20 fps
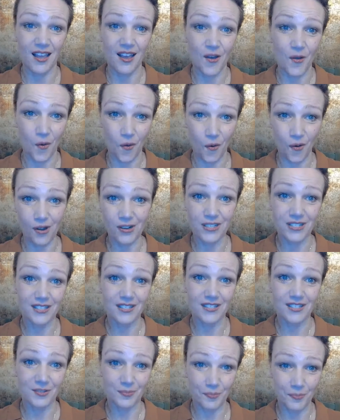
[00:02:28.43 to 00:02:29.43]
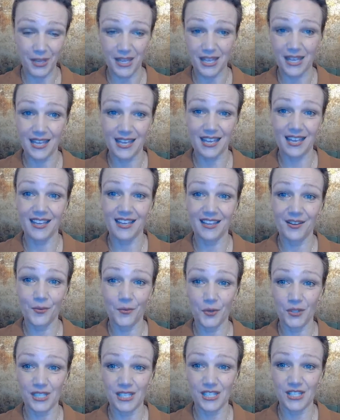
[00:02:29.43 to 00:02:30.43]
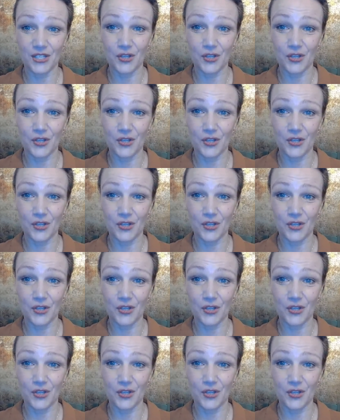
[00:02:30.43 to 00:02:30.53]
horses being what is